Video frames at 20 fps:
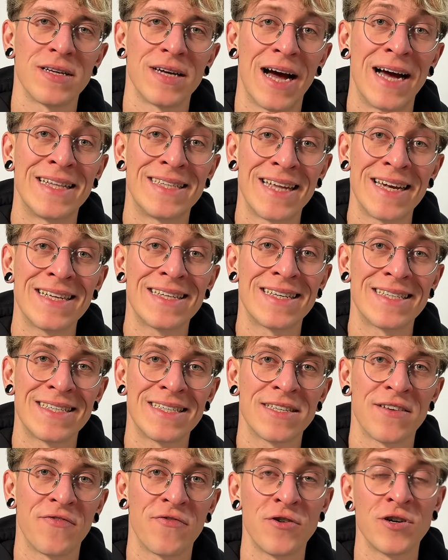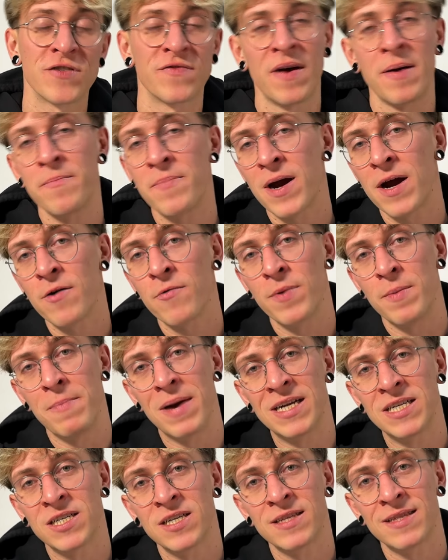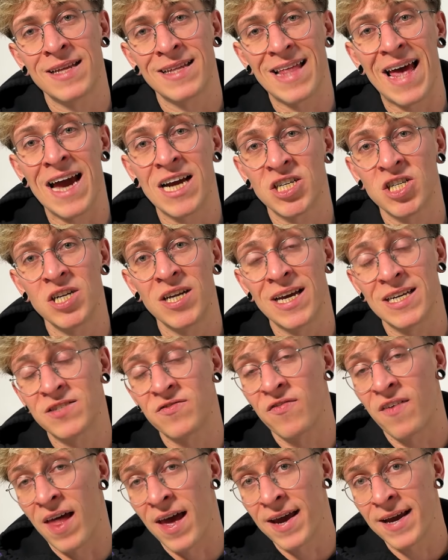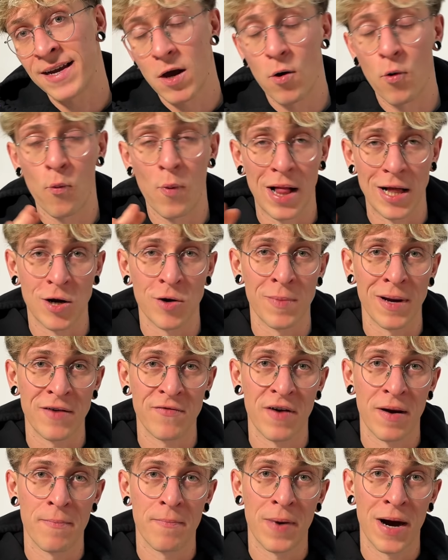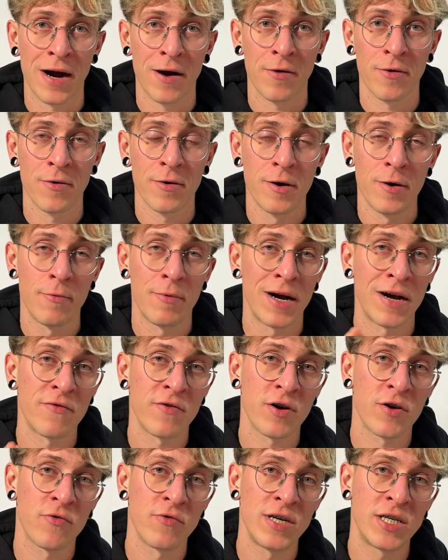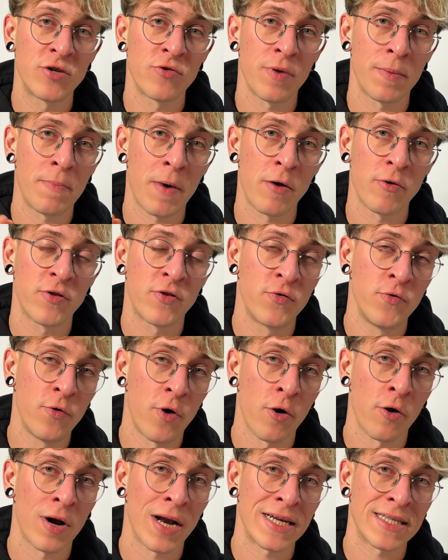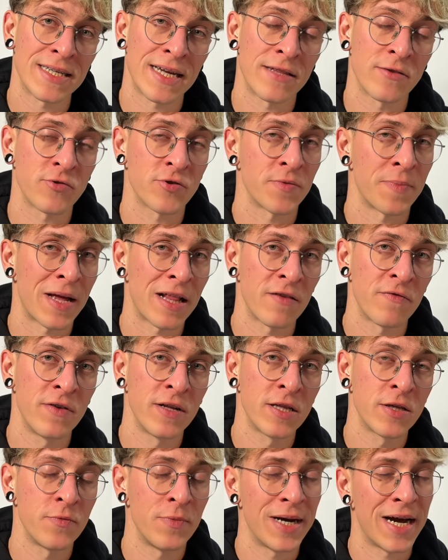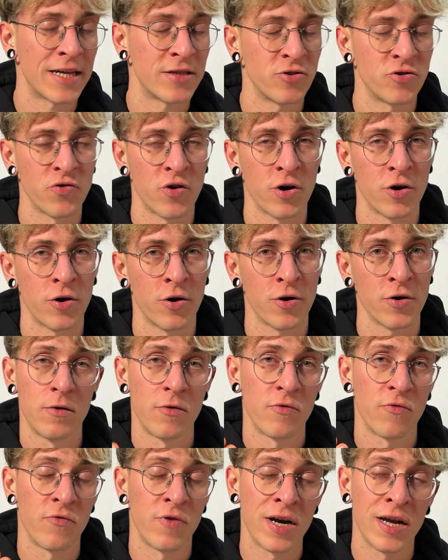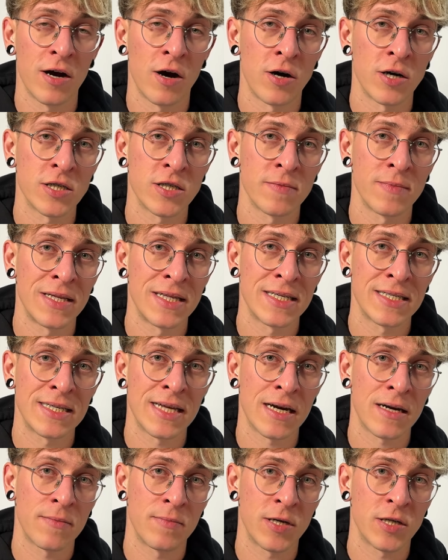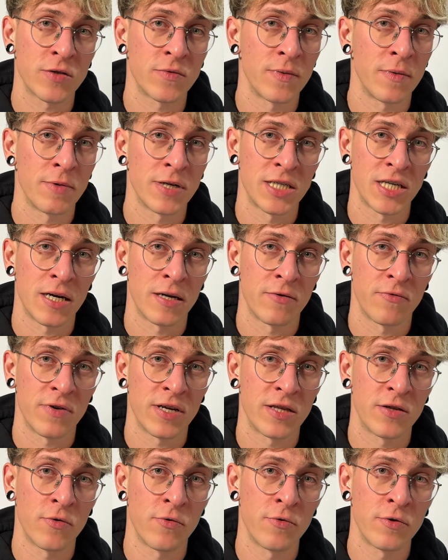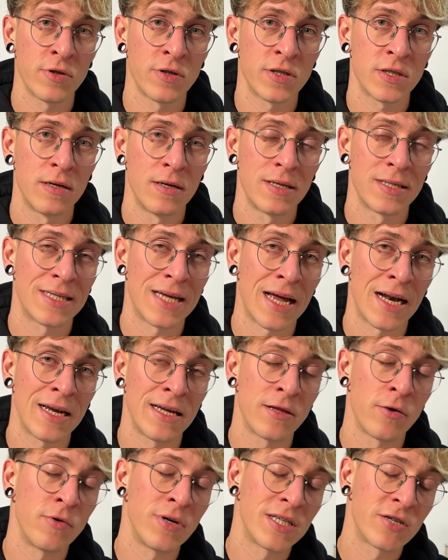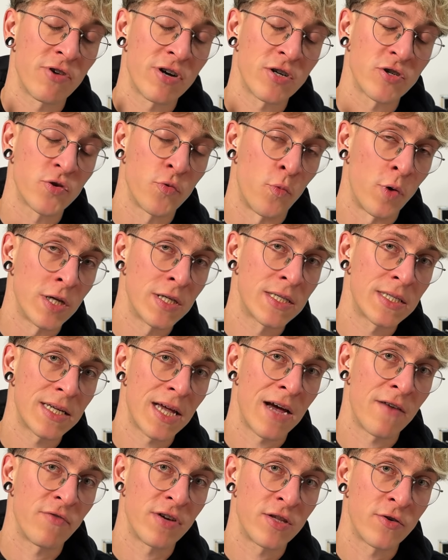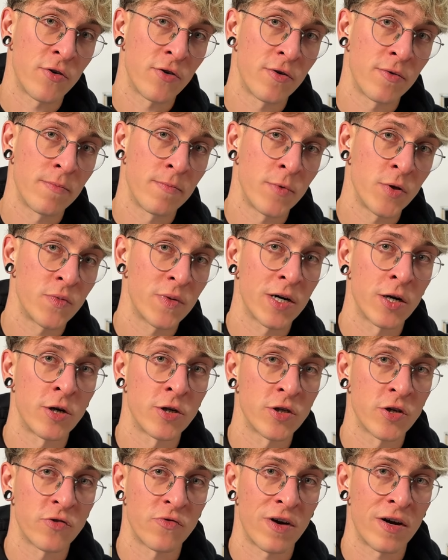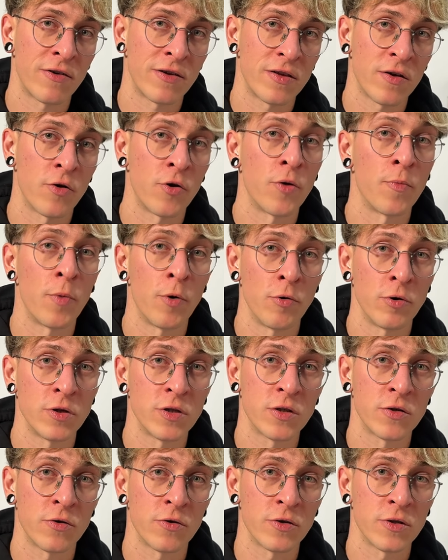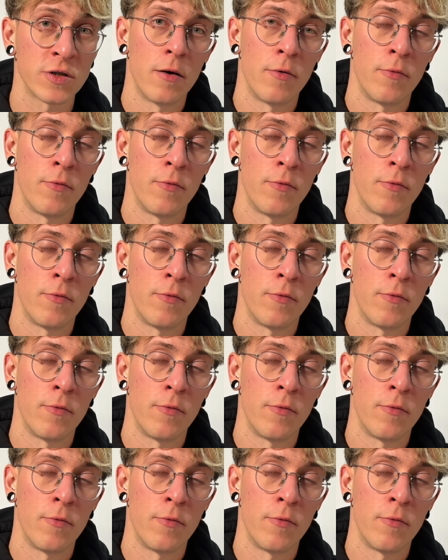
I think this is the first vampire we mentioned that actually has flying, Welcoming Vampire. Whenever a creature with power 2 or less enters the battlefield, we get to draw a card. Really awesome in this deck because we will generate tokens. Sadly, it only triggers once every turn, but we can also trigger it on opponents' turns.